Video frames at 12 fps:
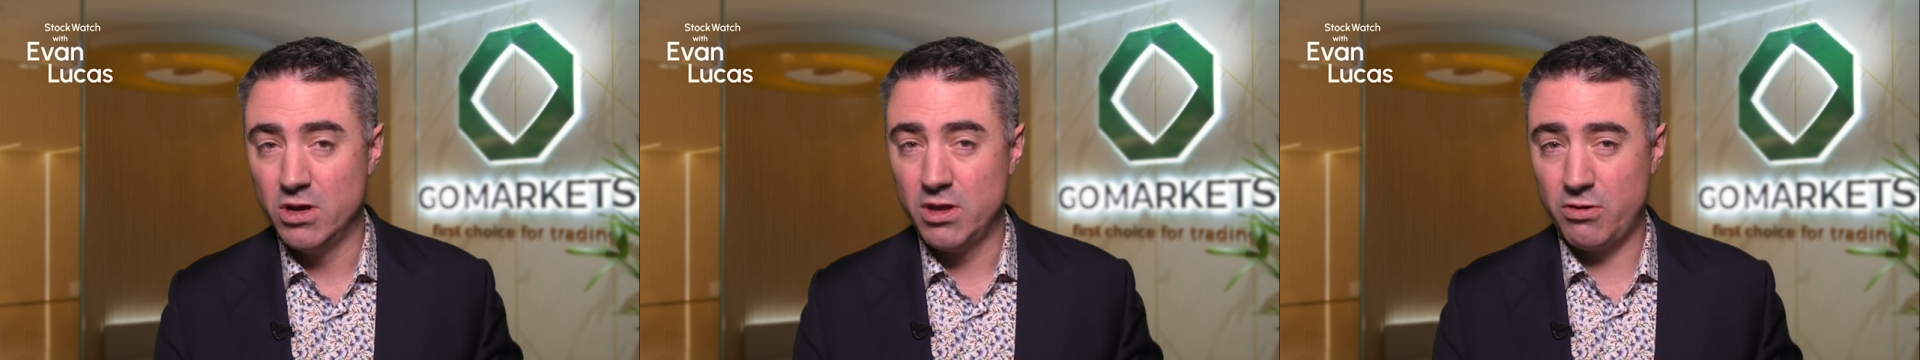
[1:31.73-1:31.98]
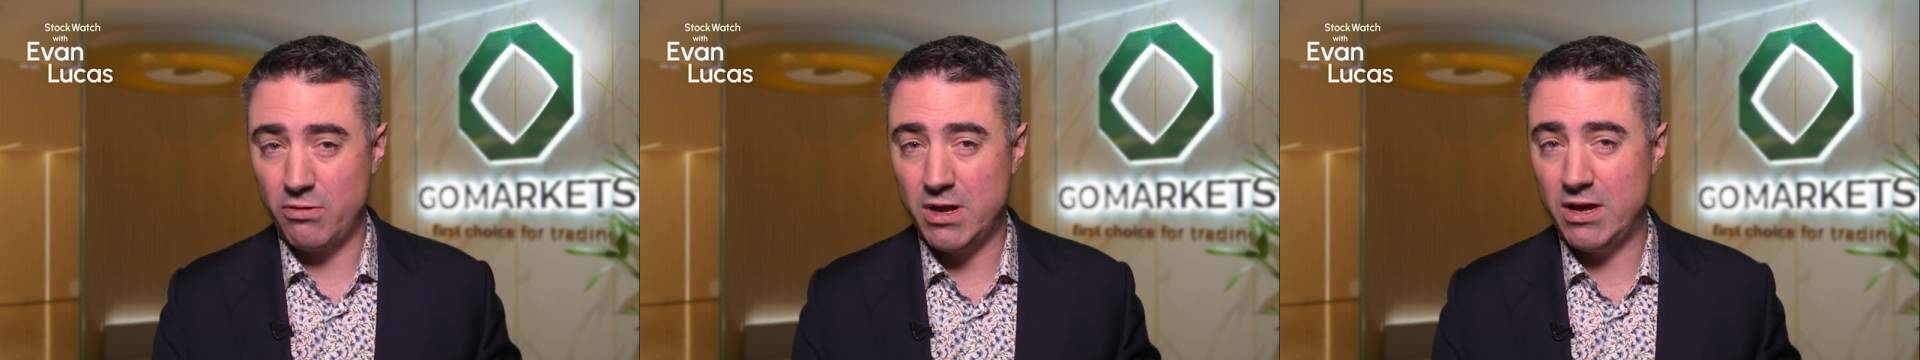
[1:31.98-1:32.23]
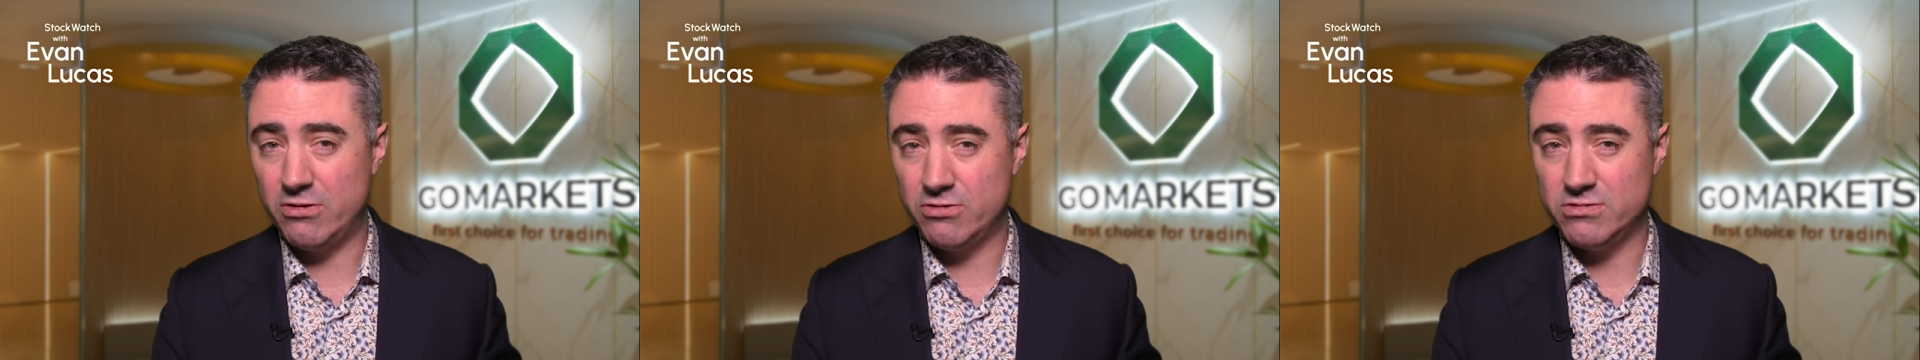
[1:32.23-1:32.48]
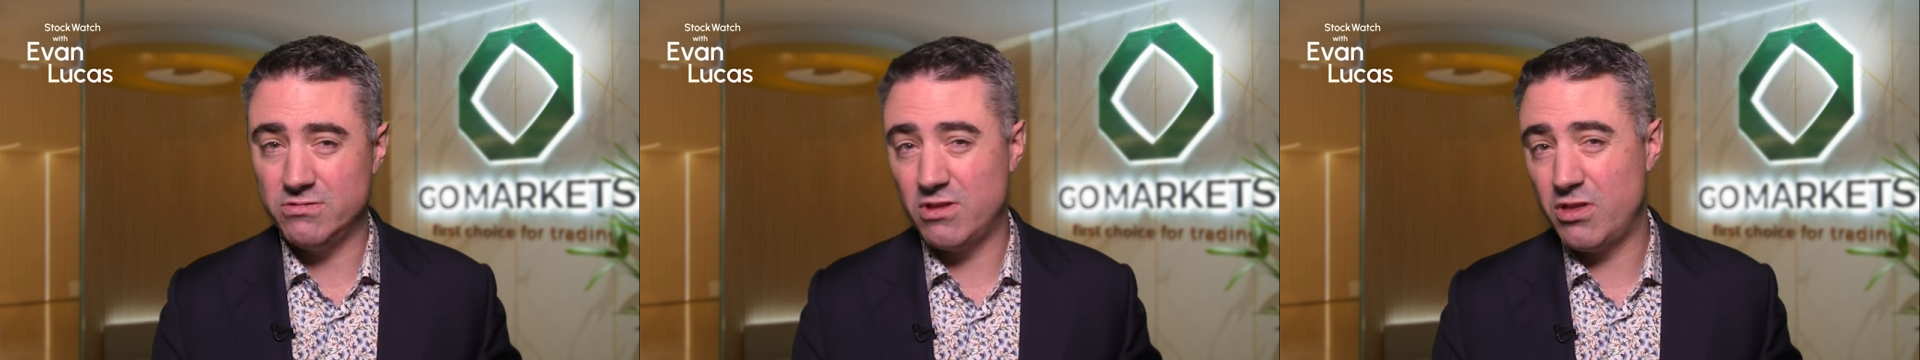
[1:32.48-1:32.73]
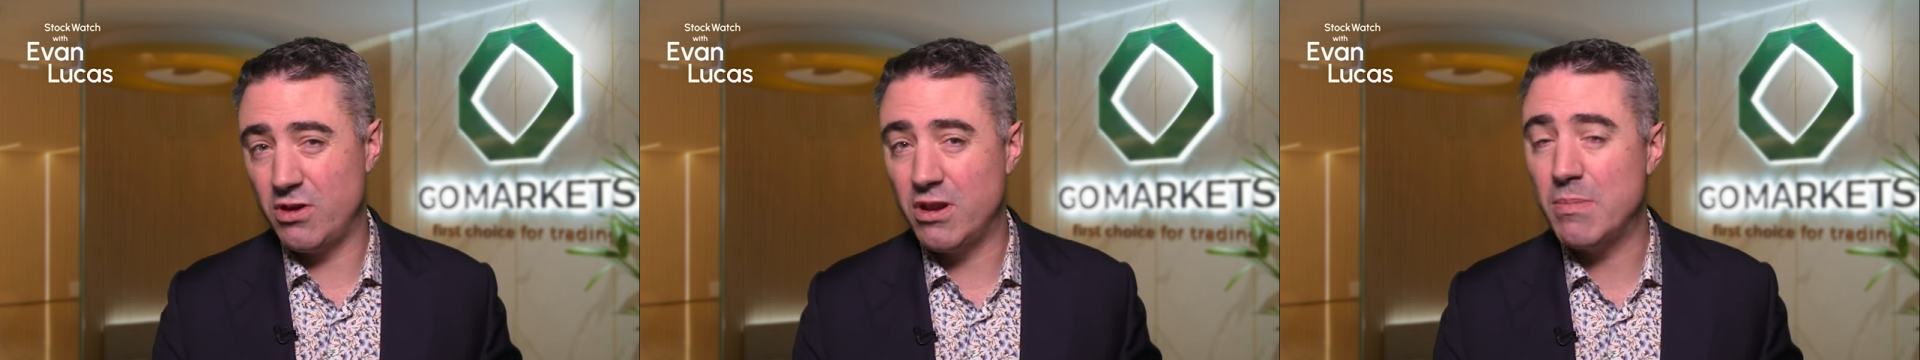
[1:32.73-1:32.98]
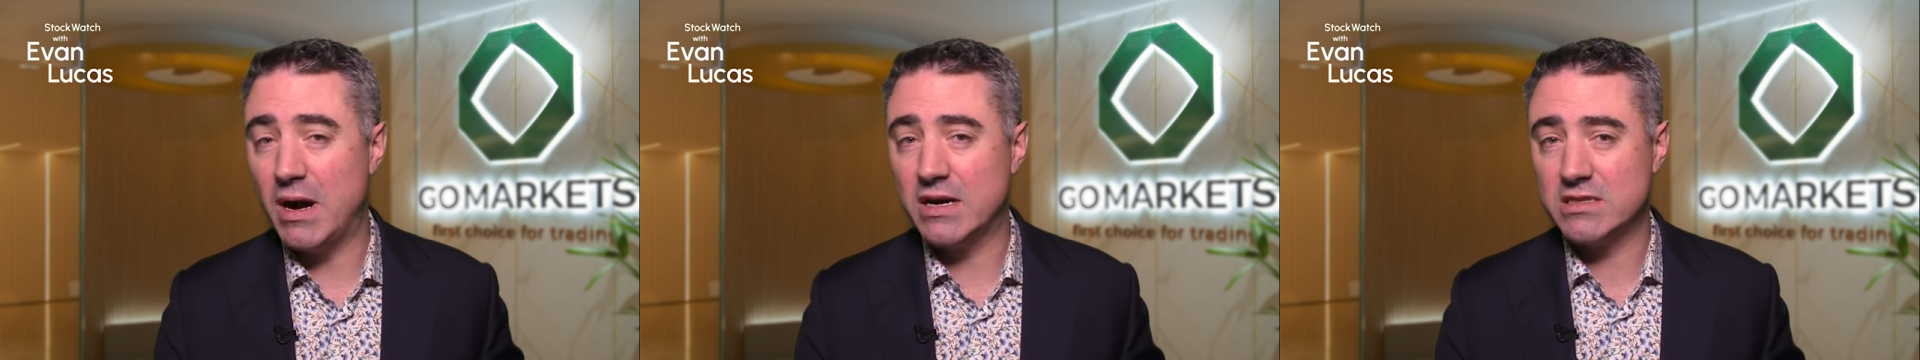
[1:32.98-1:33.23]
330
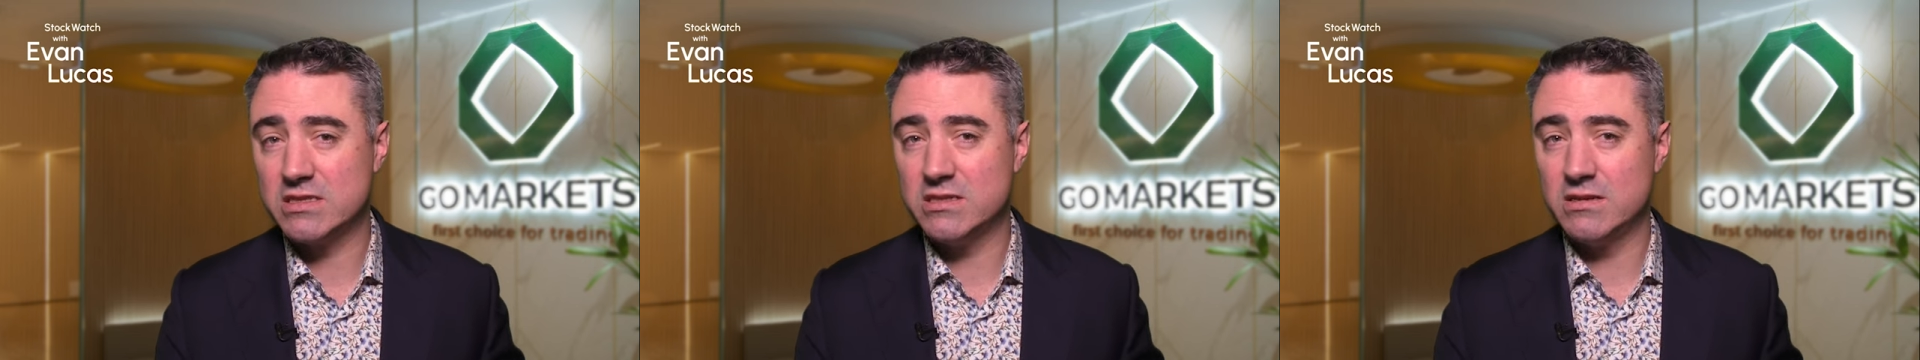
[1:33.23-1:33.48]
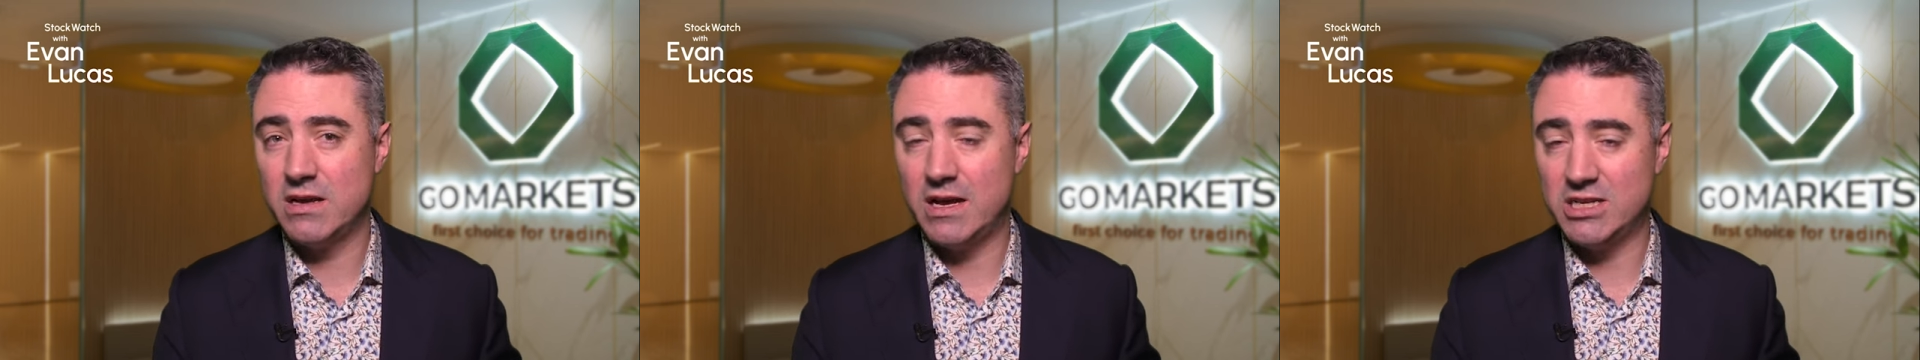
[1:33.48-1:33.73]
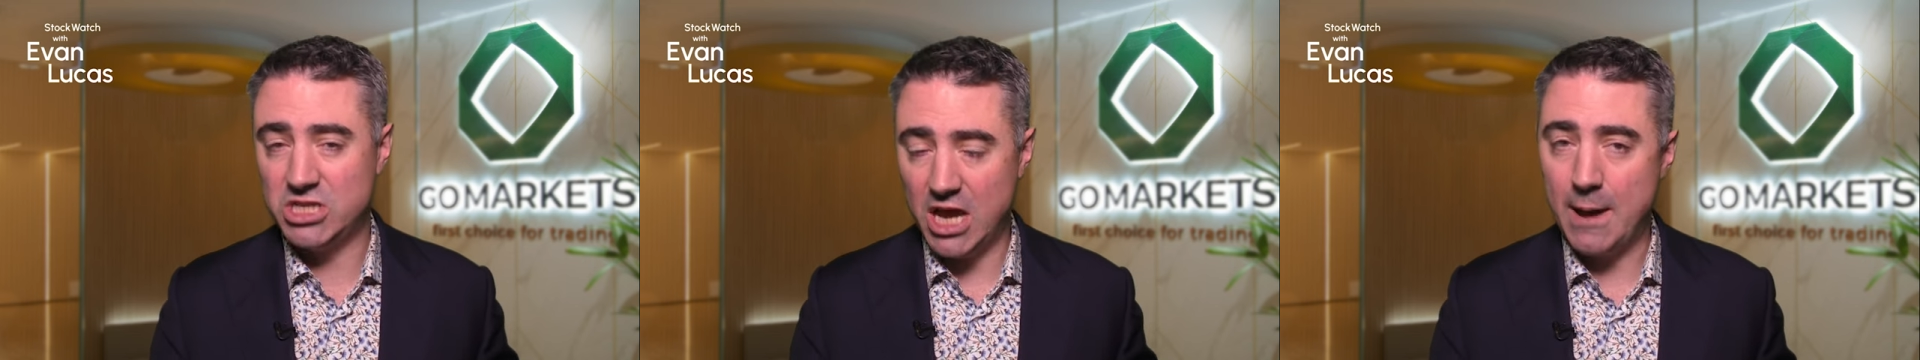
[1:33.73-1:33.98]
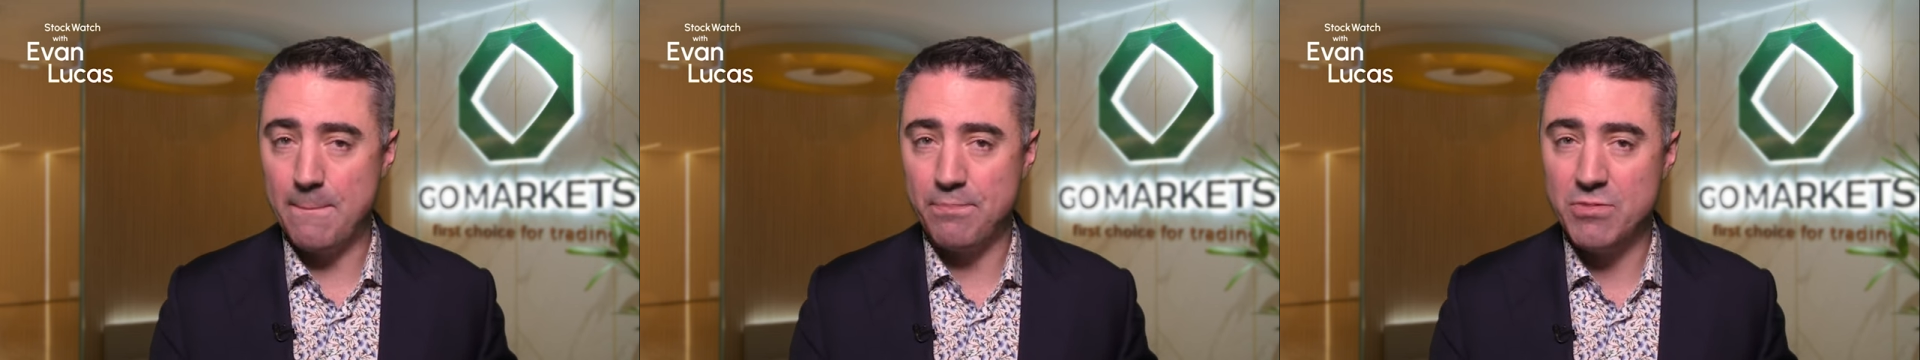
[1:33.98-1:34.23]
bucks a share.